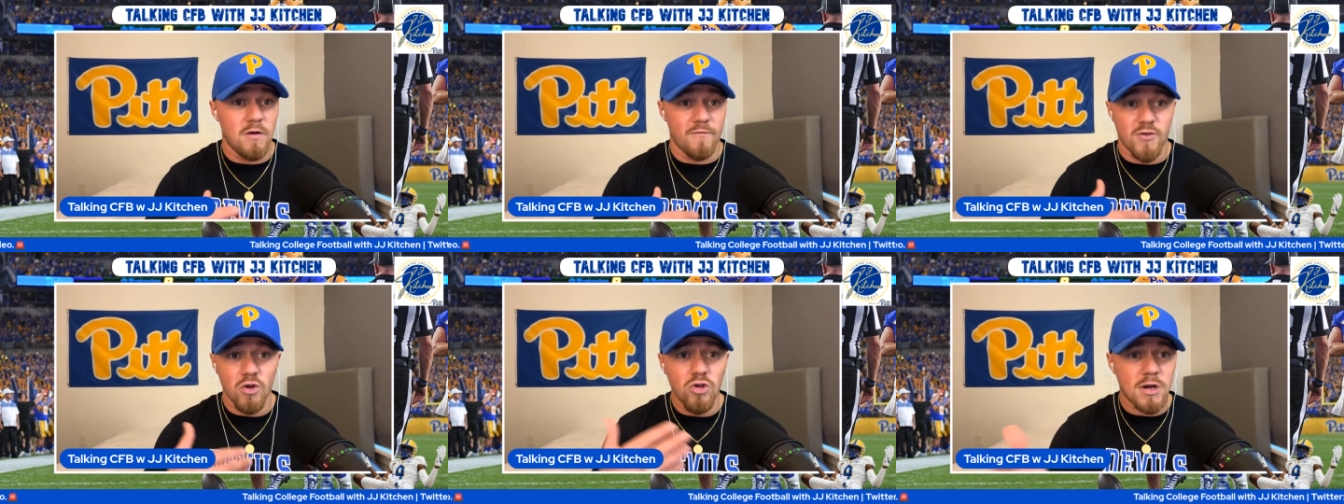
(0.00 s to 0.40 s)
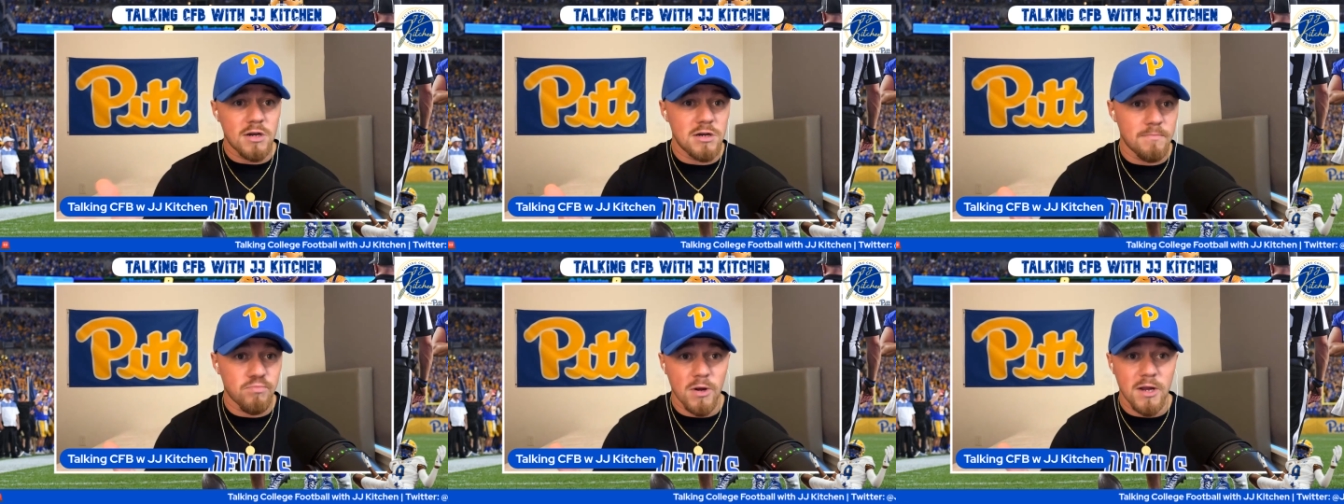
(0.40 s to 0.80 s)
If they're looking
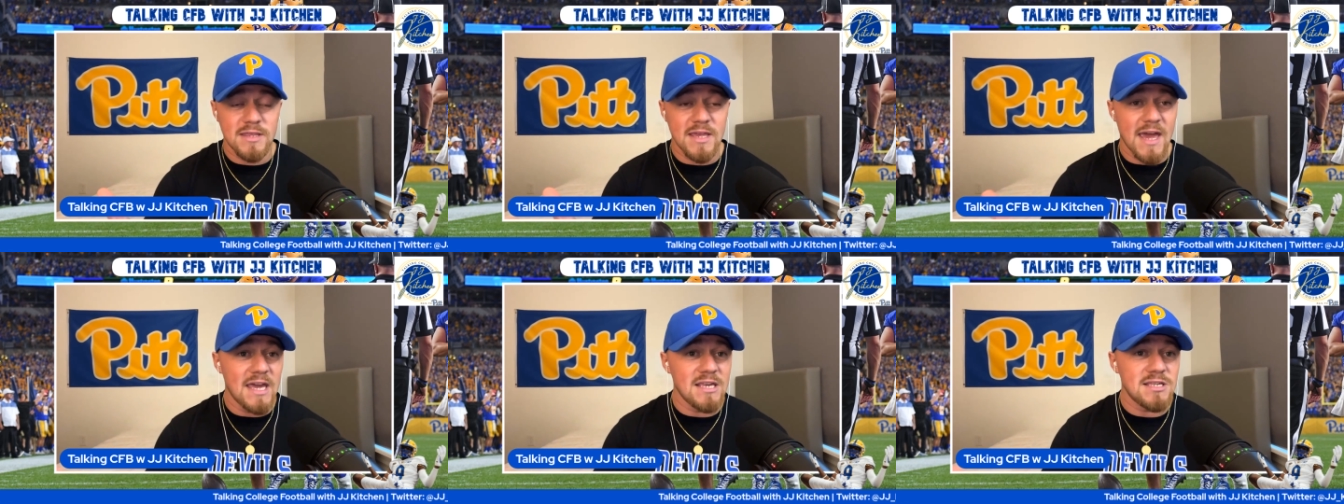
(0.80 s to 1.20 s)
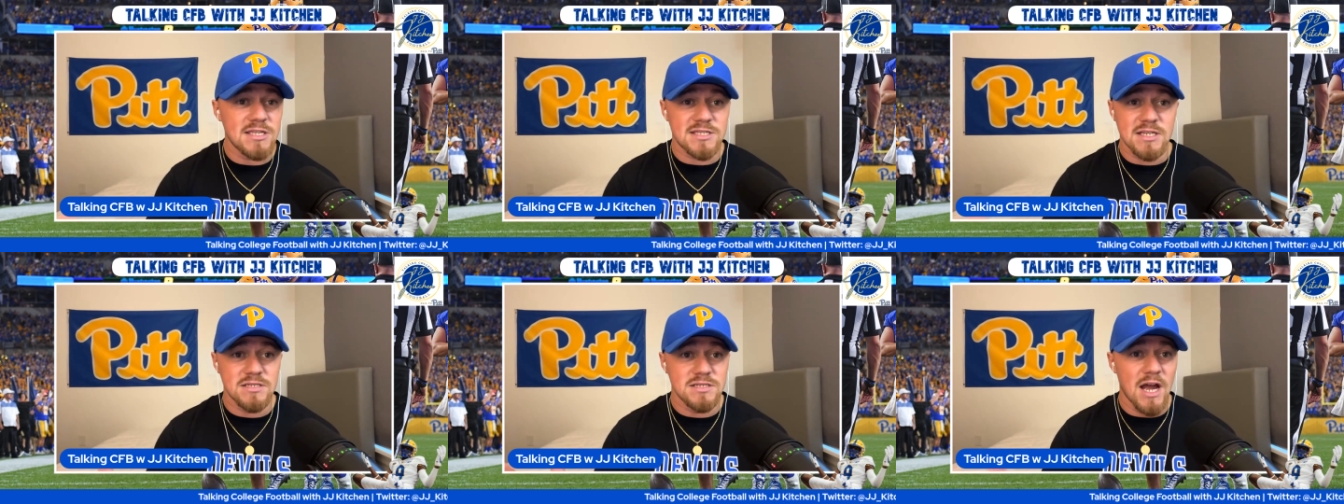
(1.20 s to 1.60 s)
to bring the
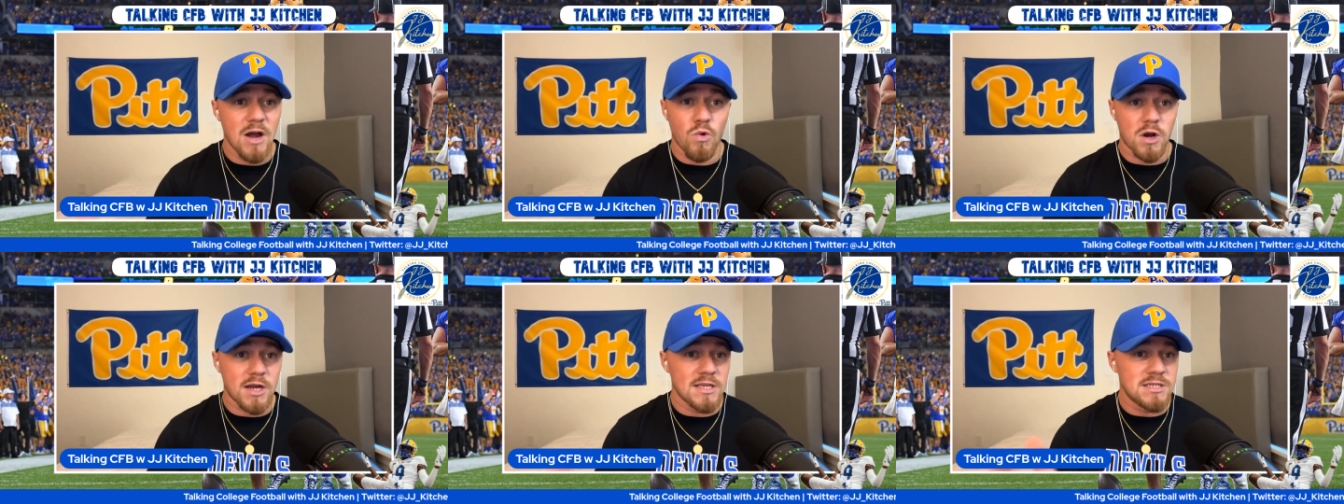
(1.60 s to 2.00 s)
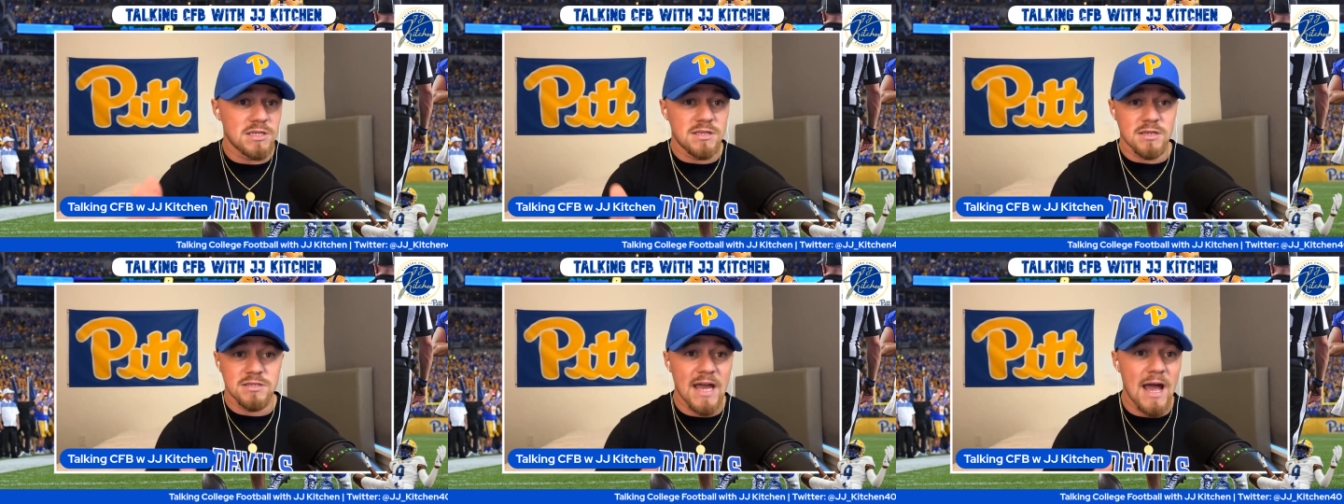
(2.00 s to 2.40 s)
ACC network into
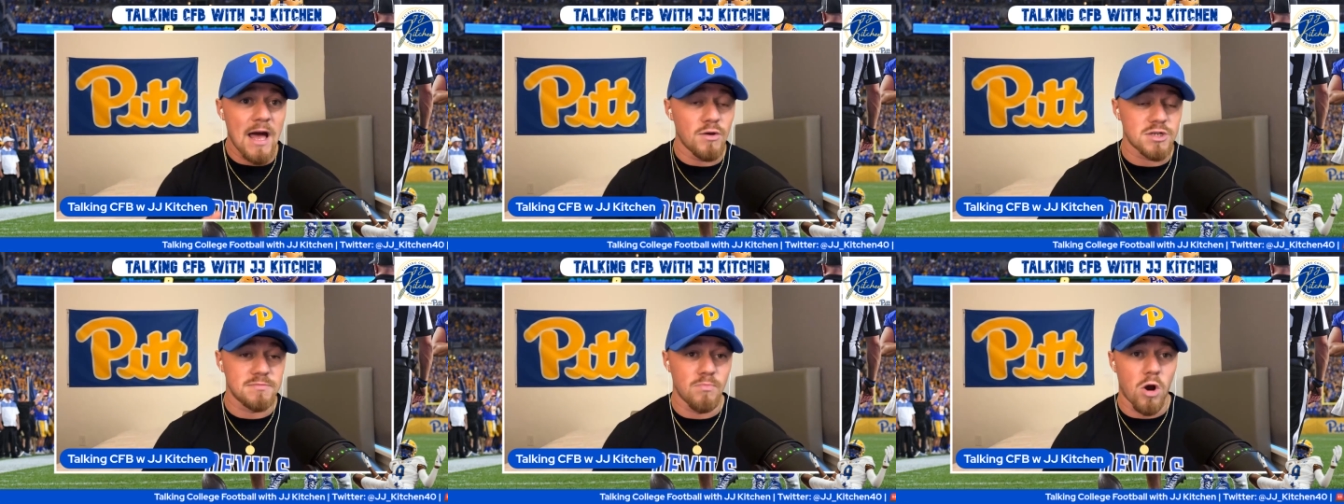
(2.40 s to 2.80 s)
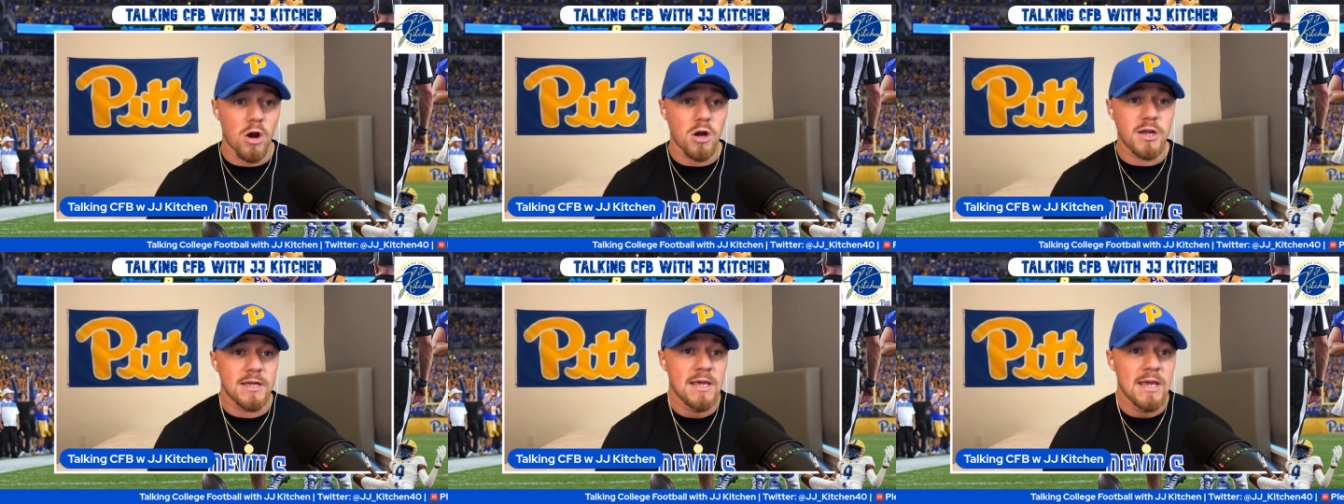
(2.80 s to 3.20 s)
the Dallas
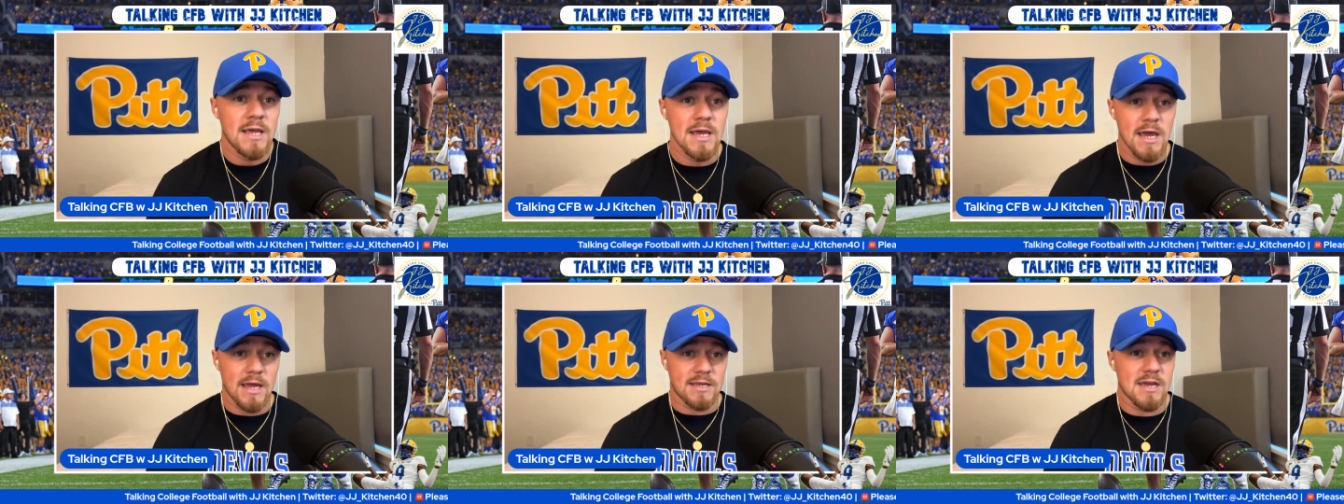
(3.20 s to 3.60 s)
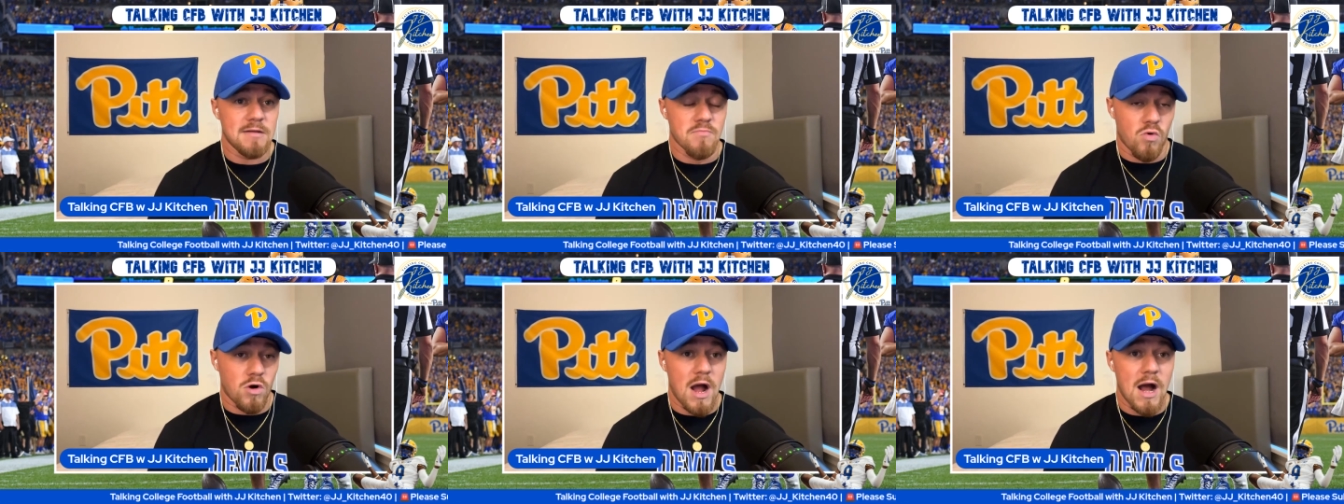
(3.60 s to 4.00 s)
market and get
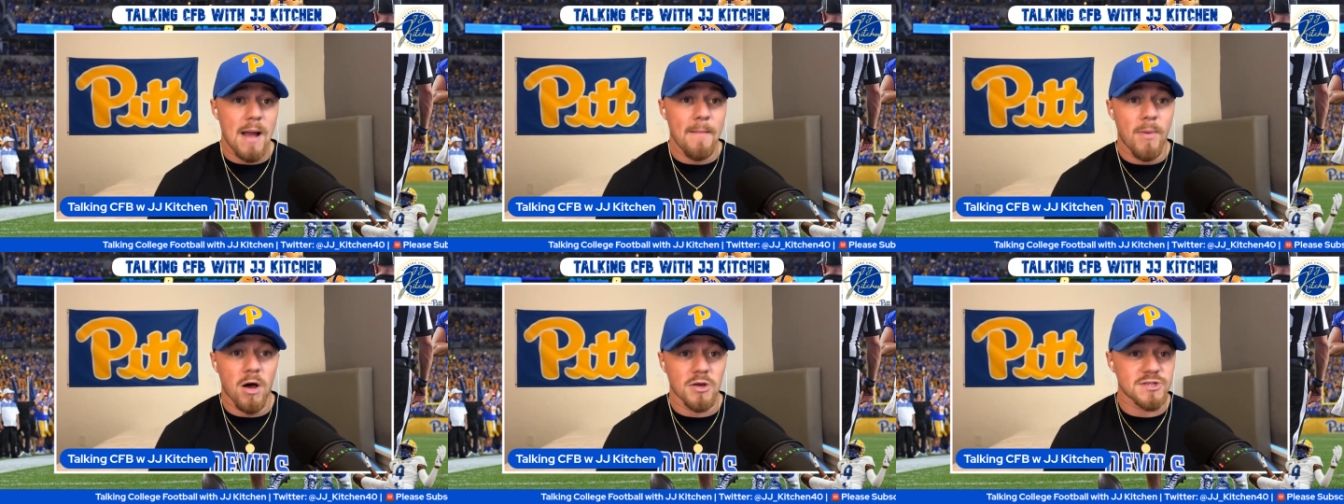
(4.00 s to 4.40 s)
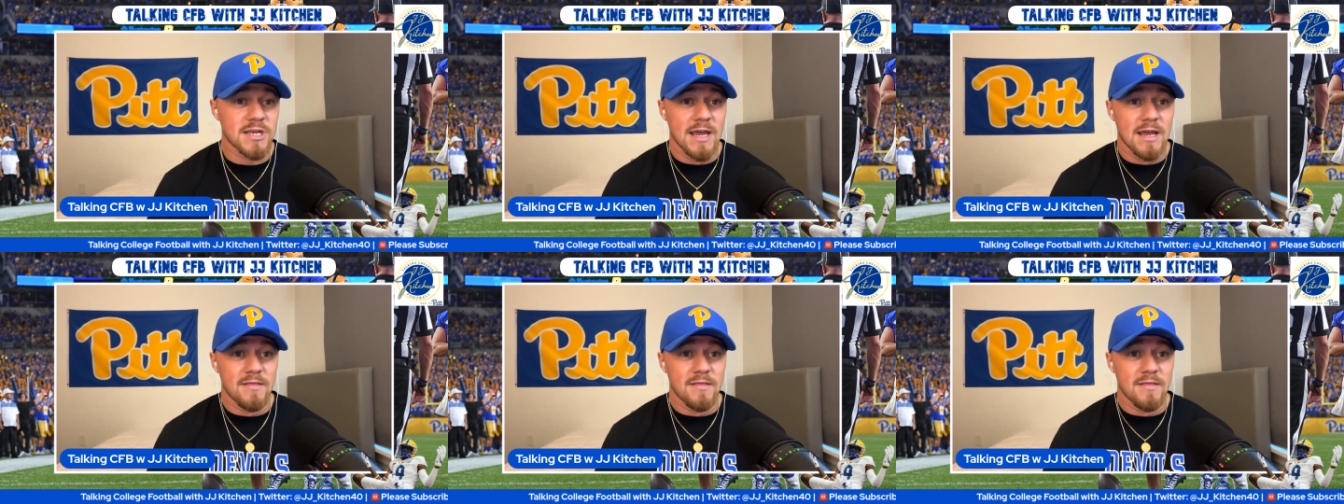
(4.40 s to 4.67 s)
more eyeballs,